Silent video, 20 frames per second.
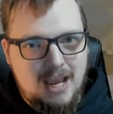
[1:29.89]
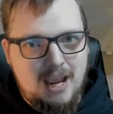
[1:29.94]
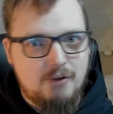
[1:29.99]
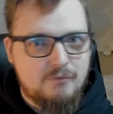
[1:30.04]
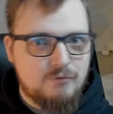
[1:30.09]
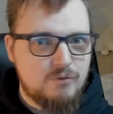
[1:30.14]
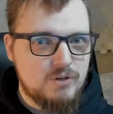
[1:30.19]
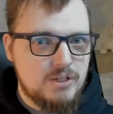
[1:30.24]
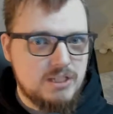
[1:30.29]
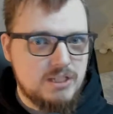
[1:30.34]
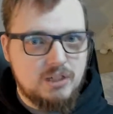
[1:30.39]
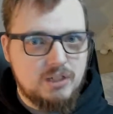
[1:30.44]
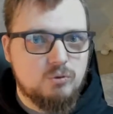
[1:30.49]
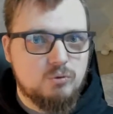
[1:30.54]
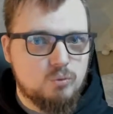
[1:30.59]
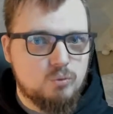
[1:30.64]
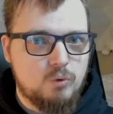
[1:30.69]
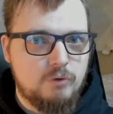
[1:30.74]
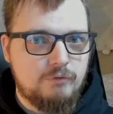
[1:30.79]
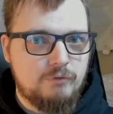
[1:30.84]
every single
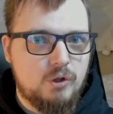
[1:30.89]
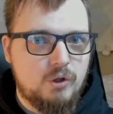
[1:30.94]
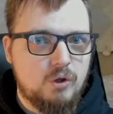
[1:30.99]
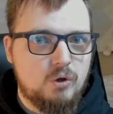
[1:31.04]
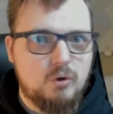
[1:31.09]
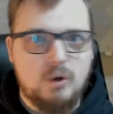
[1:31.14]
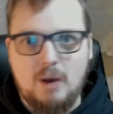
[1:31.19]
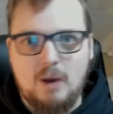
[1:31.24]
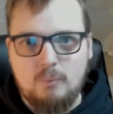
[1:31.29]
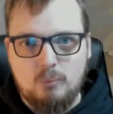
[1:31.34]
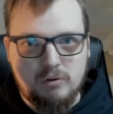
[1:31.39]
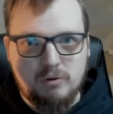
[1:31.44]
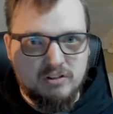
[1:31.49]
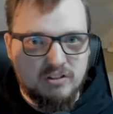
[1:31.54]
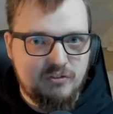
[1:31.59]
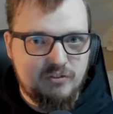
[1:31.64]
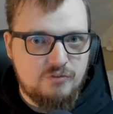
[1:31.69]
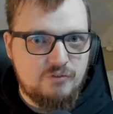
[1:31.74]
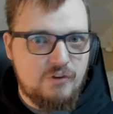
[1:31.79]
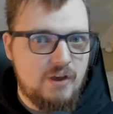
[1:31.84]
review and we're
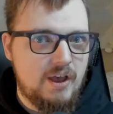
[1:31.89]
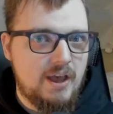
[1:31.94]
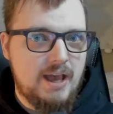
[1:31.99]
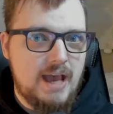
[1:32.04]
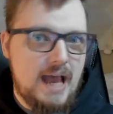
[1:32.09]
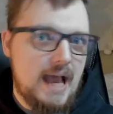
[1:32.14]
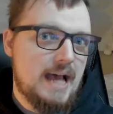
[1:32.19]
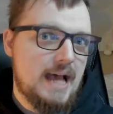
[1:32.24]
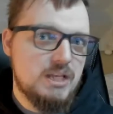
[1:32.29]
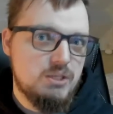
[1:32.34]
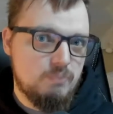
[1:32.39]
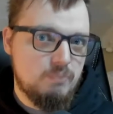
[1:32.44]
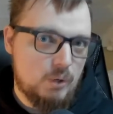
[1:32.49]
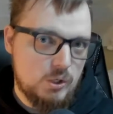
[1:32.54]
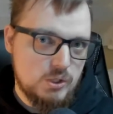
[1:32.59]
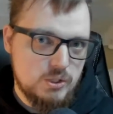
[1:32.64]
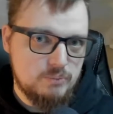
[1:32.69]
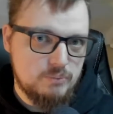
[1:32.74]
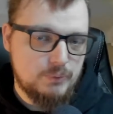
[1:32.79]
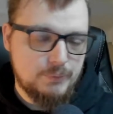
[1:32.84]
as fair as
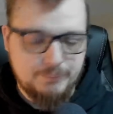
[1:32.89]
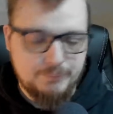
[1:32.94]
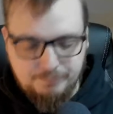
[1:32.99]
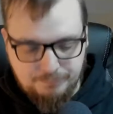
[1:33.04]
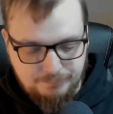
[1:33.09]
possible.